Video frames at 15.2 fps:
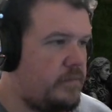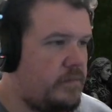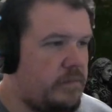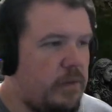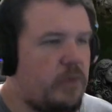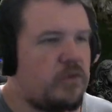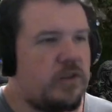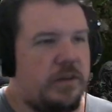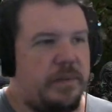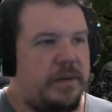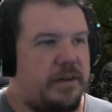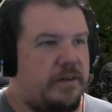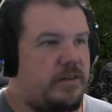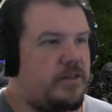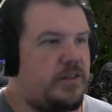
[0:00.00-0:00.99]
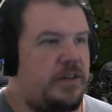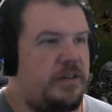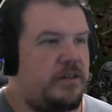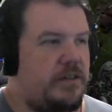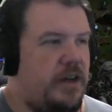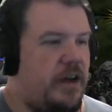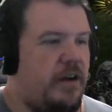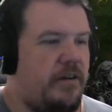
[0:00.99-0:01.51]
Mostly because the
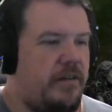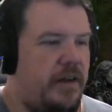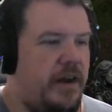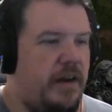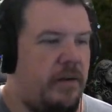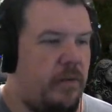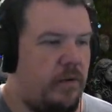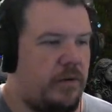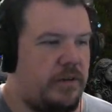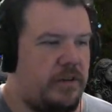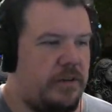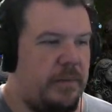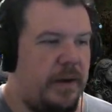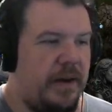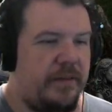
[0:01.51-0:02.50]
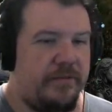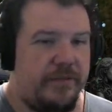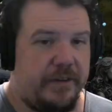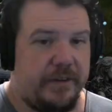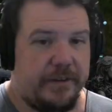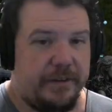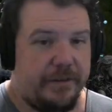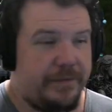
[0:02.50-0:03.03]
entire dating world is a
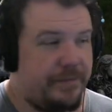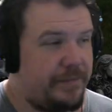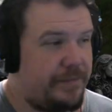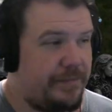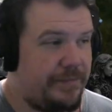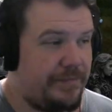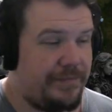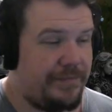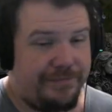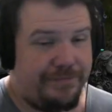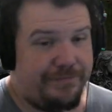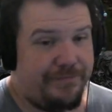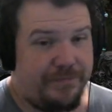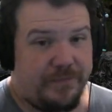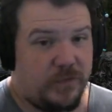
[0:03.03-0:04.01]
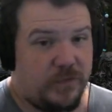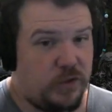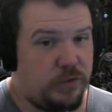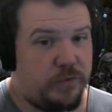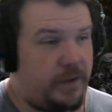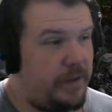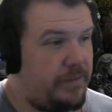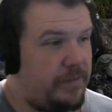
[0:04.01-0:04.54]
minefield. Truthfully.